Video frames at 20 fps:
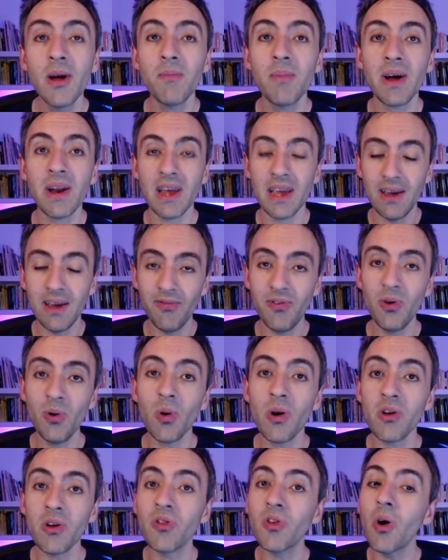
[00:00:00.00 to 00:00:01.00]
But if
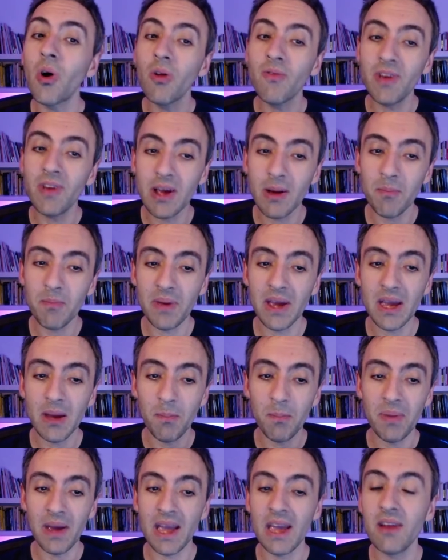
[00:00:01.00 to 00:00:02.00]
you are solving a
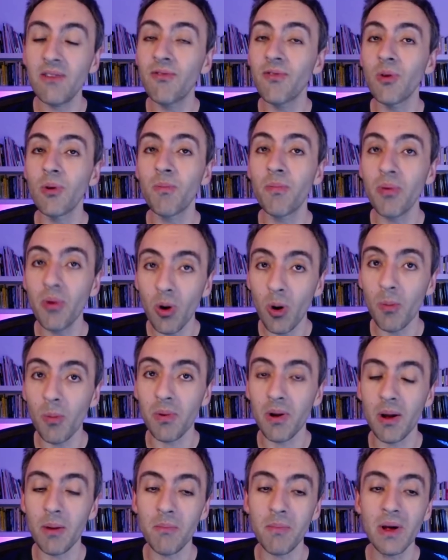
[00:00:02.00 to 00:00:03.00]
big painful
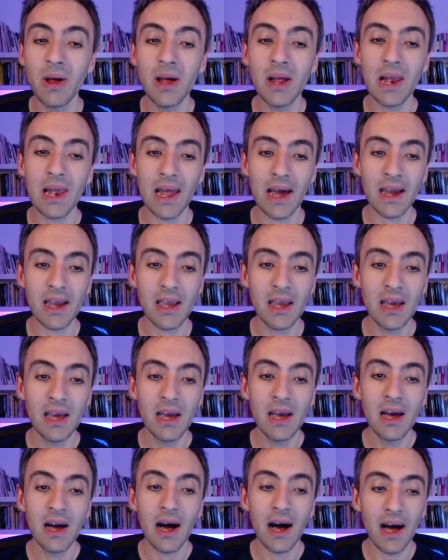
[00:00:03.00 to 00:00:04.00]
problem, like
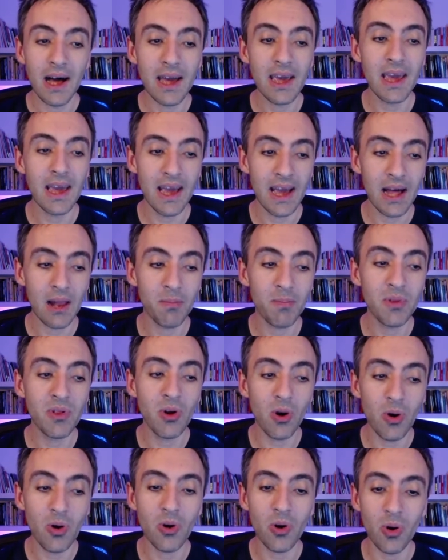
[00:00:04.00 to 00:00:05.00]
I help
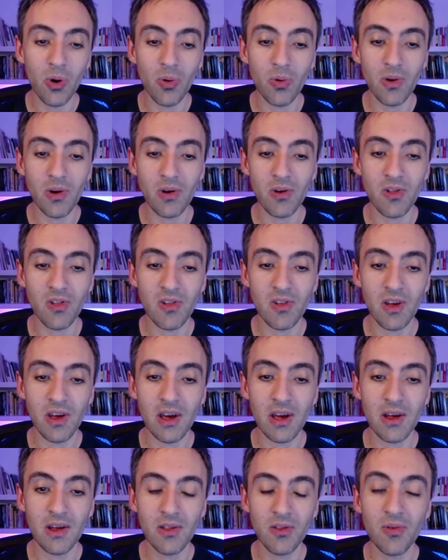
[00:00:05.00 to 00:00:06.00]
dog owners
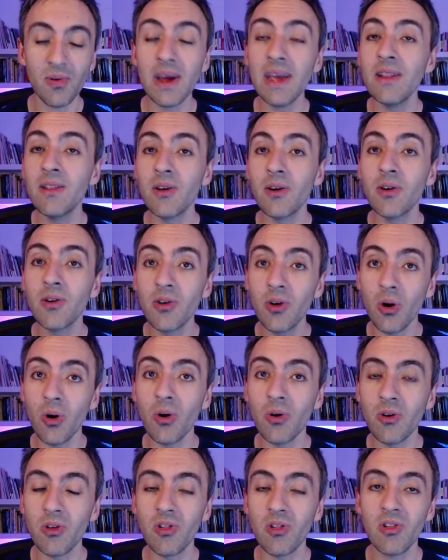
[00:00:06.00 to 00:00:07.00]
train
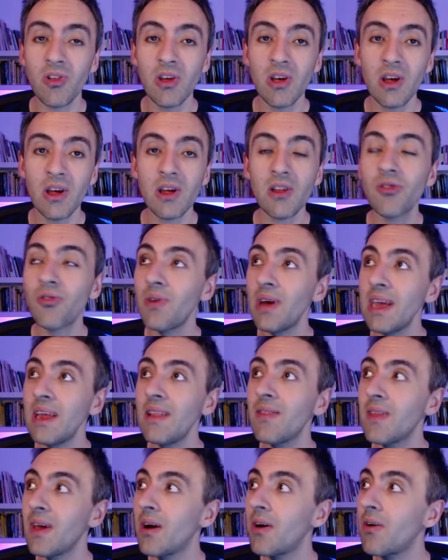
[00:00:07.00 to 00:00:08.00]

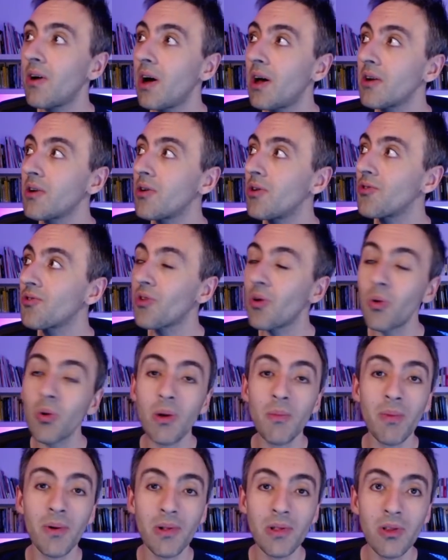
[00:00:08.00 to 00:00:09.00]
their
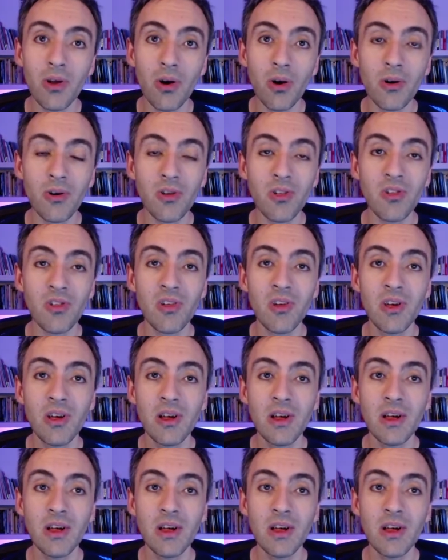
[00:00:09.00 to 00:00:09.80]
uncontrollable dogs